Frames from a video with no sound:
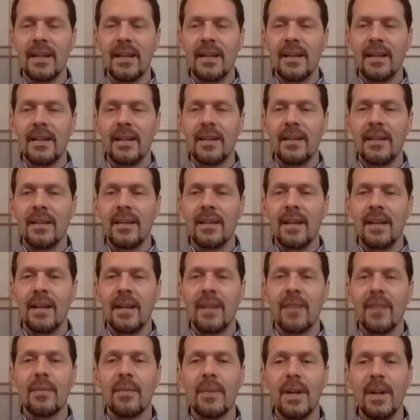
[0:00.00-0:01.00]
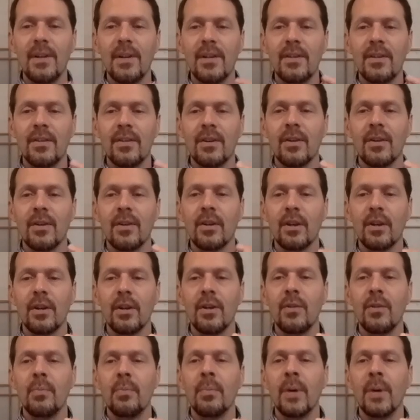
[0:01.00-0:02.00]
affirmations are
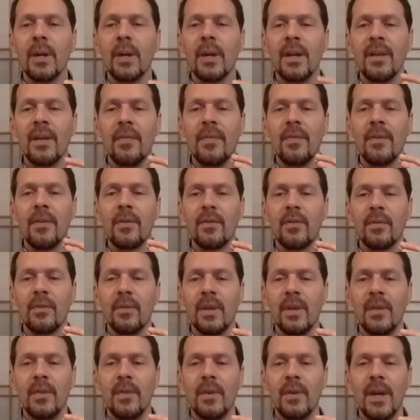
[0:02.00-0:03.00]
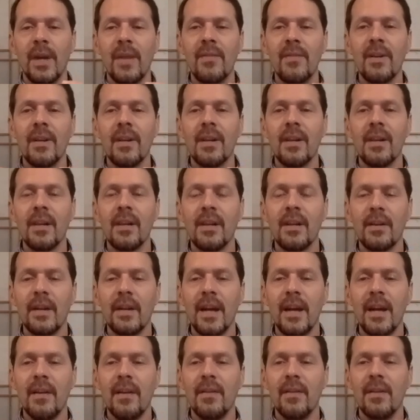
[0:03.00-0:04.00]
good, but if you haven't
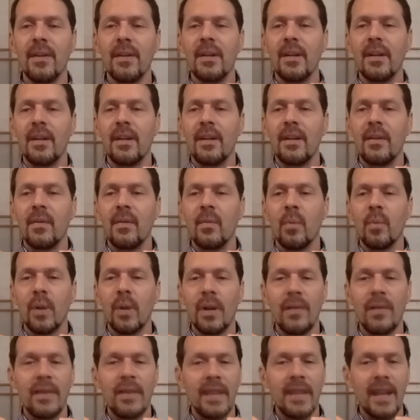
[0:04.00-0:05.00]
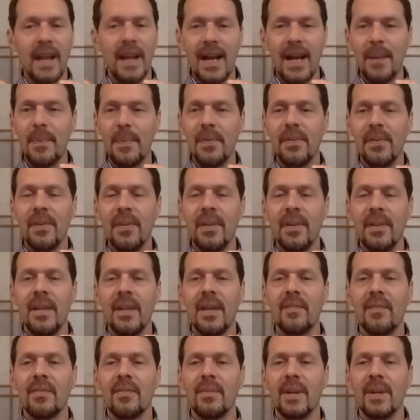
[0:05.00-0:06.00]
cleared out whatever the opposite of
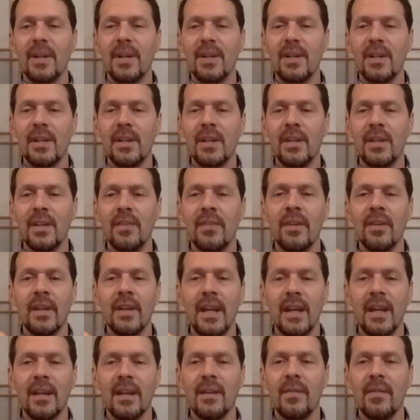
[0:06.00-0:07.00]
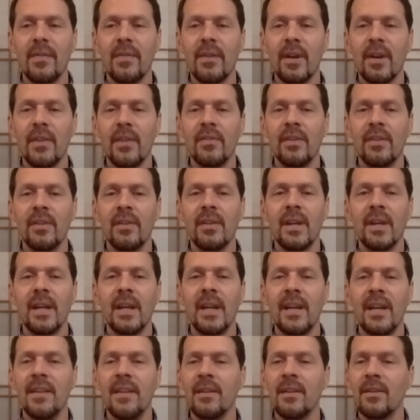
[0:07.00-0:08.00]
the affirmation is, the negative thoughts in your
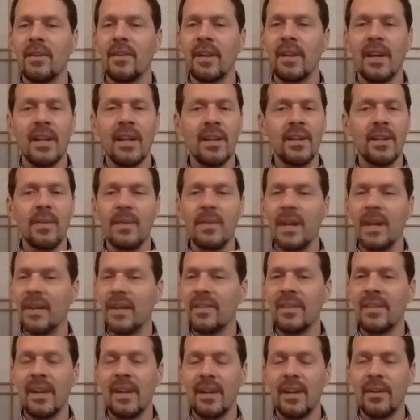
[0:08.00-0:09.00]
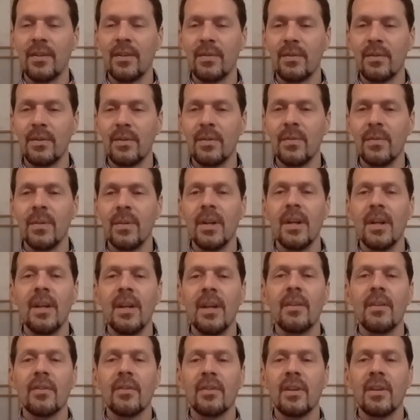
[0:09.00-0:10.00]
head that are telling you that's not true,
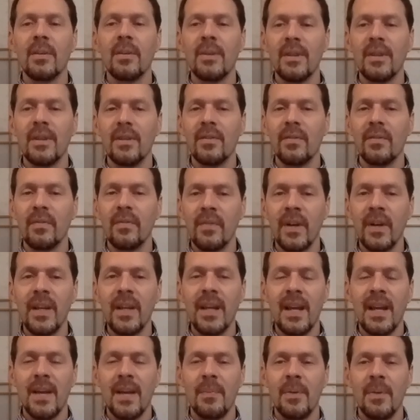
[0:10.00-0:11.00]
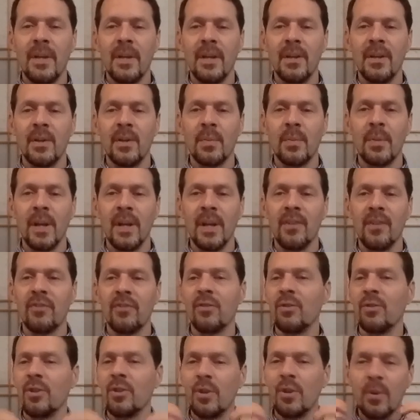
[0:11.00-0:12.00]
there's going to be this fight happening in your brain.
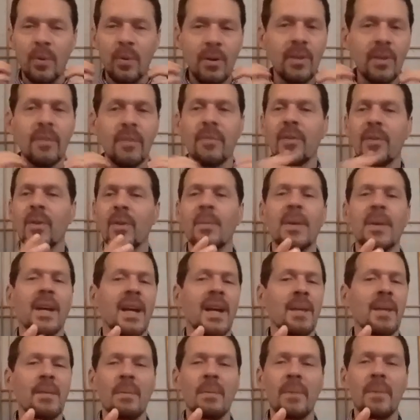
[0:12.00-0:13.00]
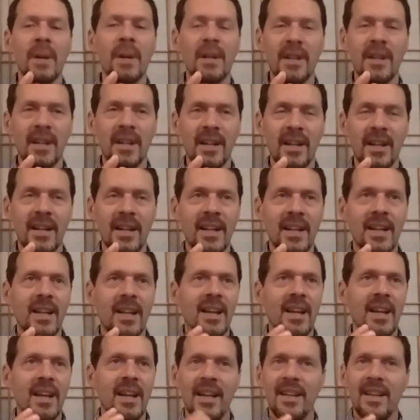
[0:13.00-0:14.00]
So you are affirming I am abundant,
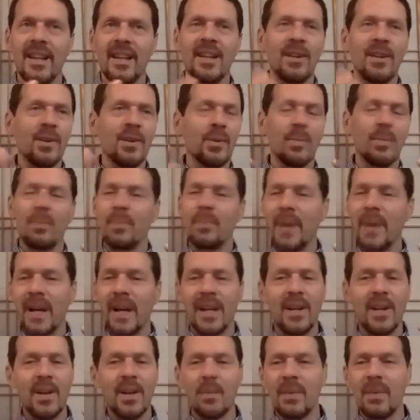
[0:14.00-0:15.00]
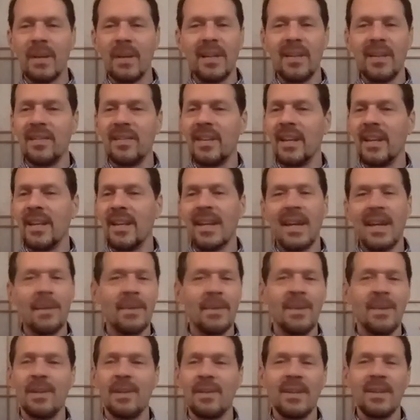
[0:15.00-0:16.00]
And then your back of your brain is saying, yeah,
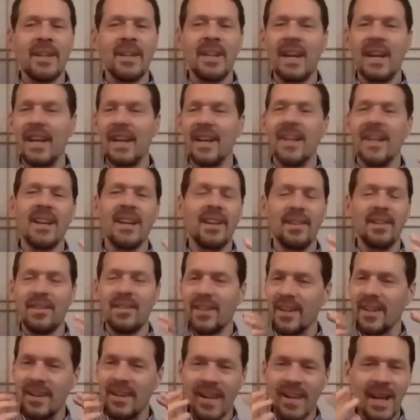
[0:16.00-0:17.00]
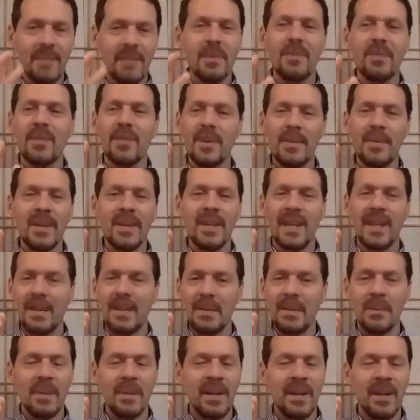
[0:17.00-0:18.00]
but you're in debt. And you say, no, I'm affirming that
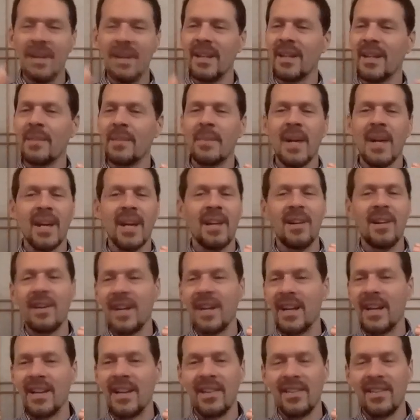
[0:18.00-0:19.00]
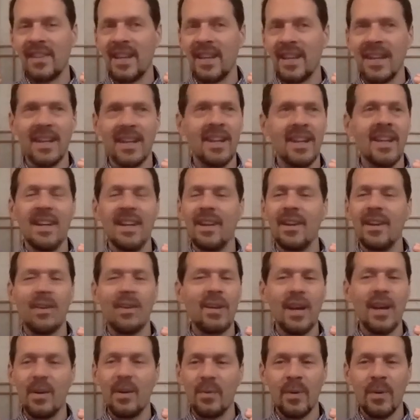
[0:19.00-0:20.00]
I'm abundant. And the back of your head is saying,
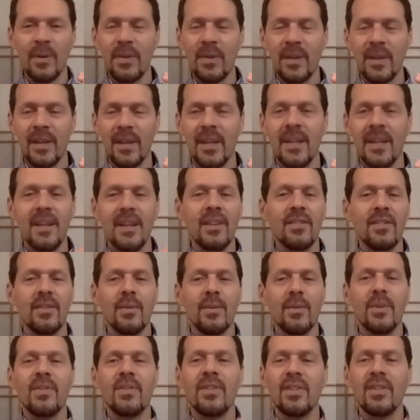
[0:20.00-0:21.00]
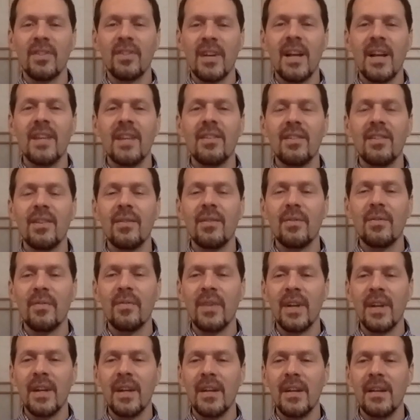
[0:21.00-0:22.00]
you're not worth it. So it's this constant
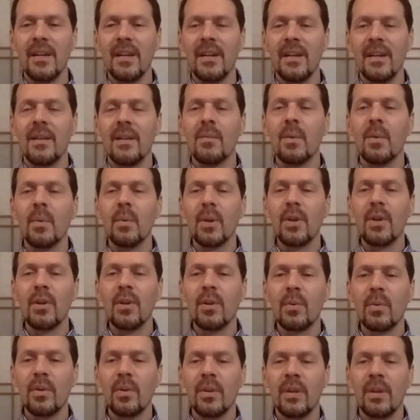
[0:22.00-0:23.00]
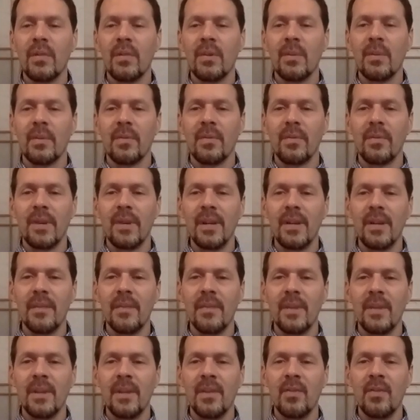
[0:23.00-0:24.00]
fight. What we do with the
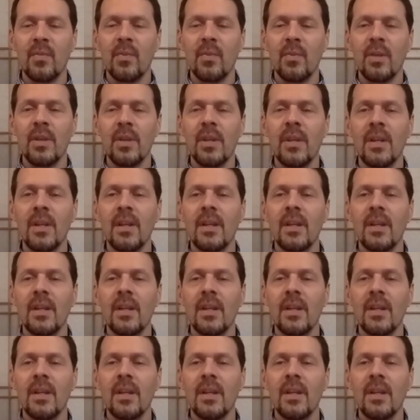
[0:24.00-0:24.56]
Aroma-Freedom is we